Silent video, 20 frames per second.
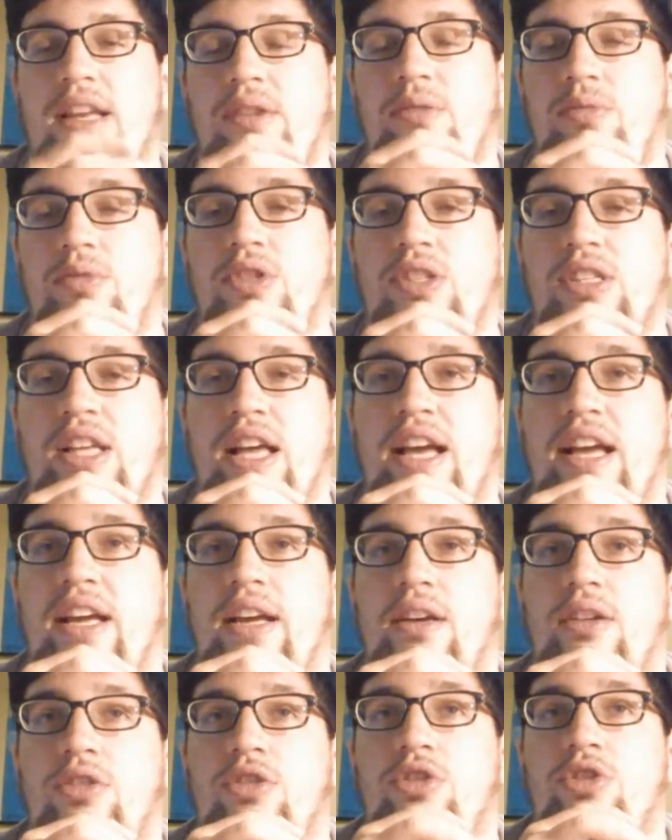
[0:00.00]
It was
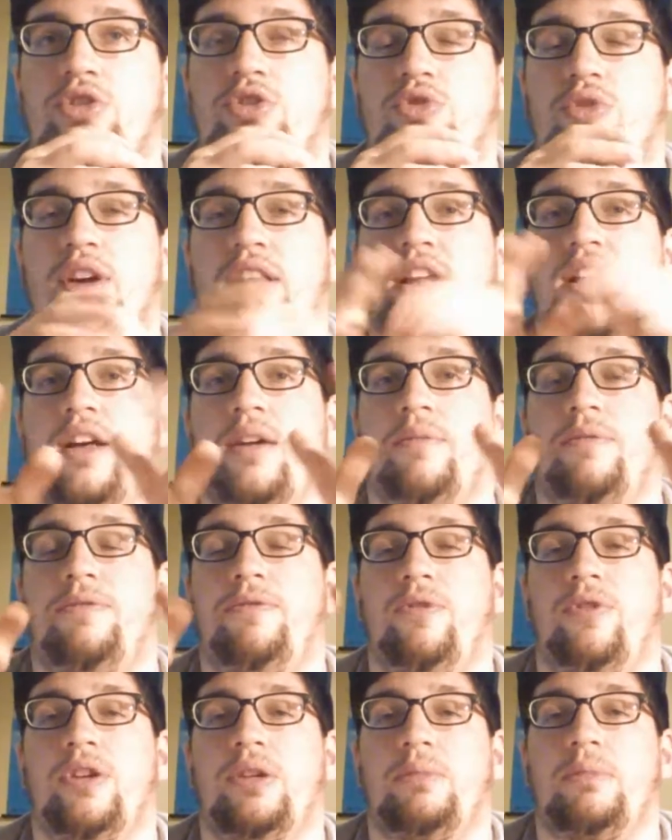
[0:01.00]
like straight up
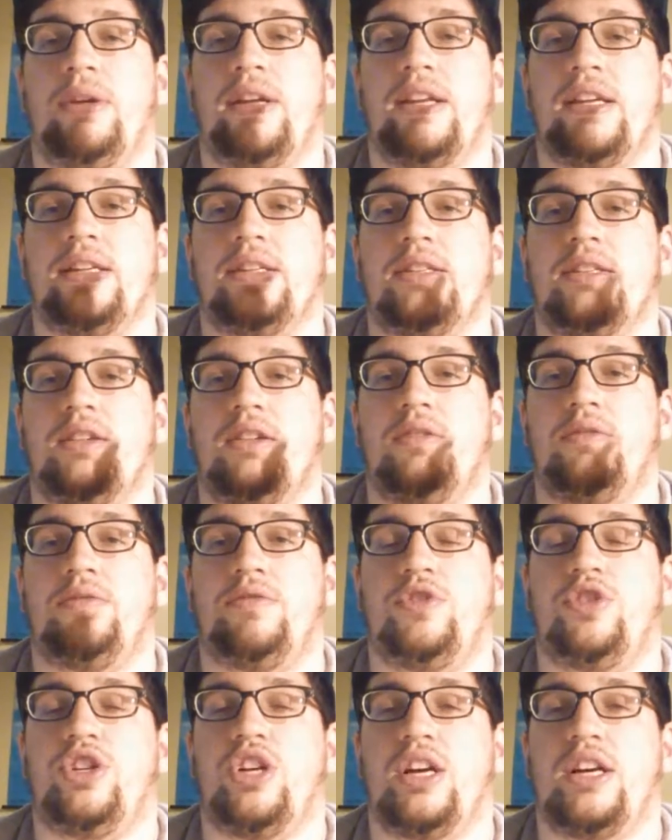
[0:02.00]
40 minutes
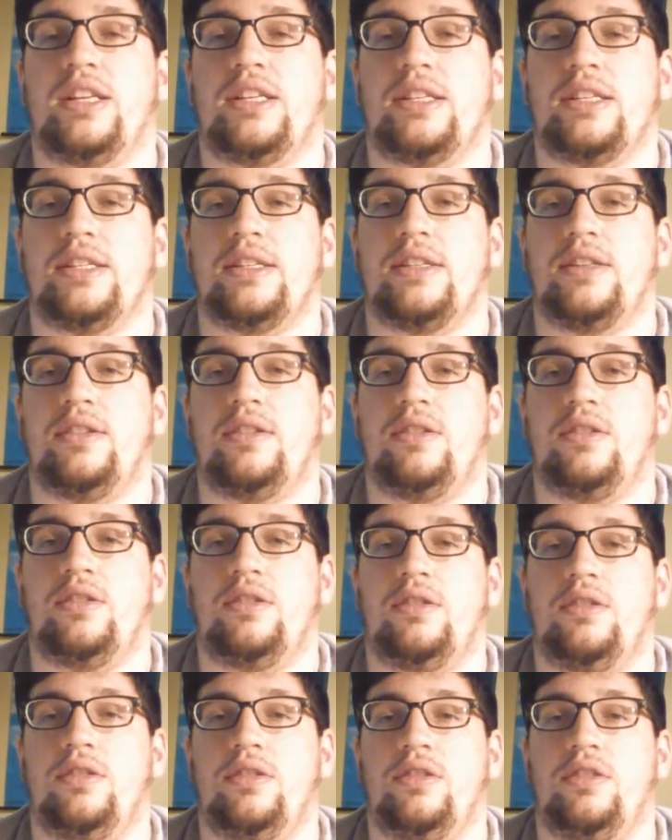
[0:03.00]
of just
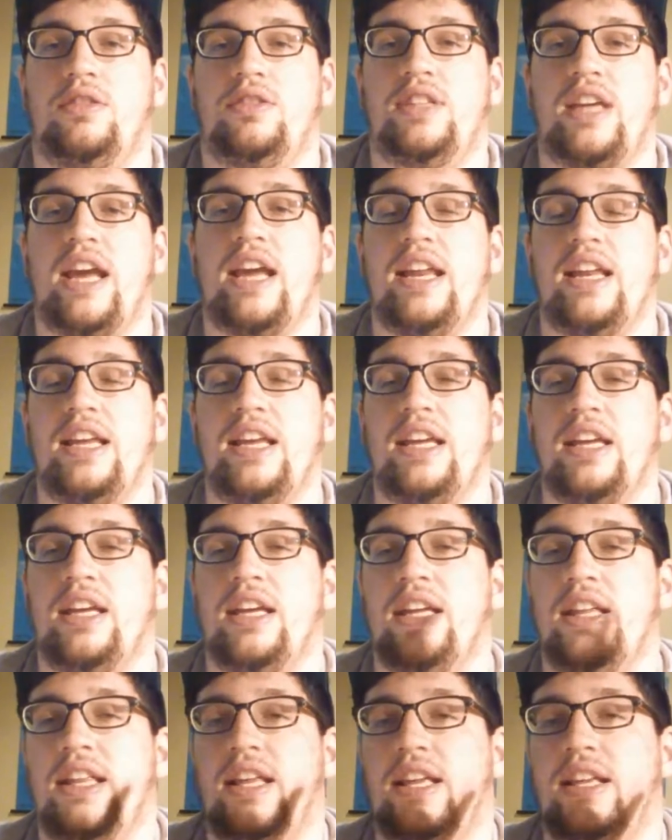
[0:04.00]
dating,
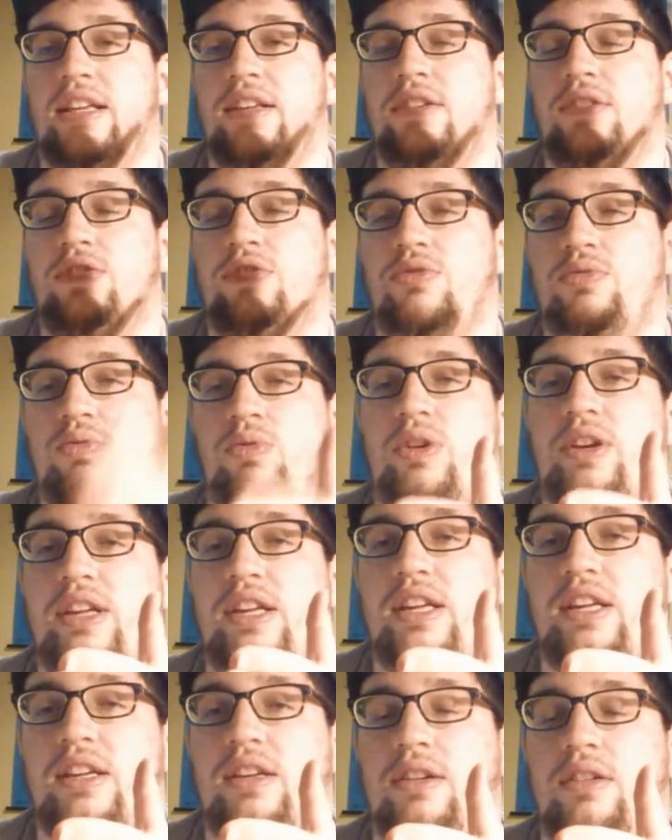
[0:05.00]
and then
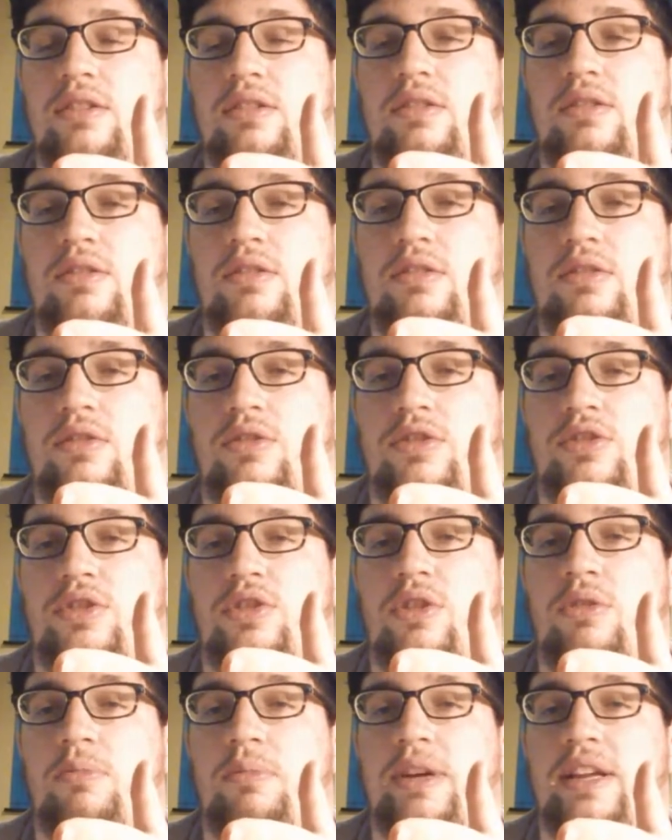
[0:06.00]
20 or
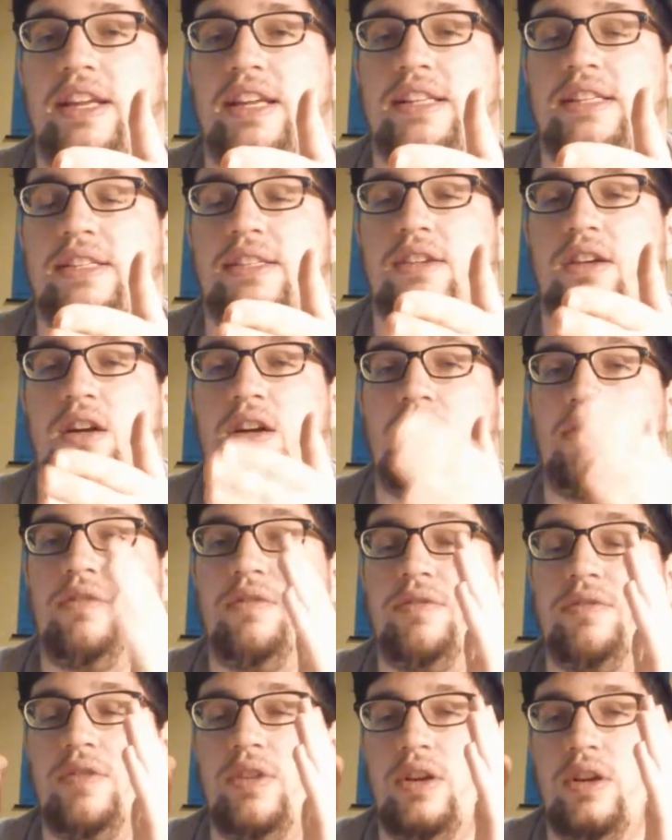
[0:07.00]
so minutes
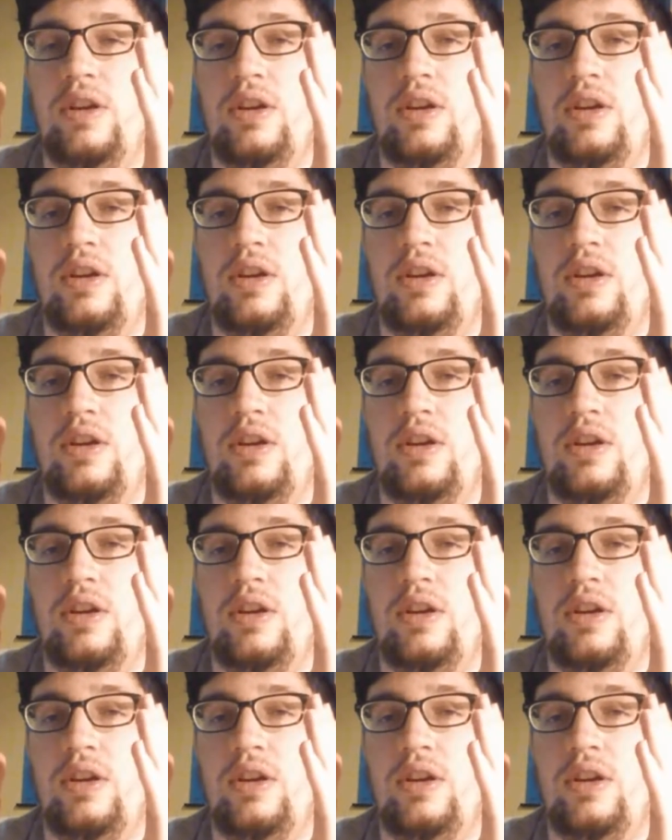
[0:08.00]
of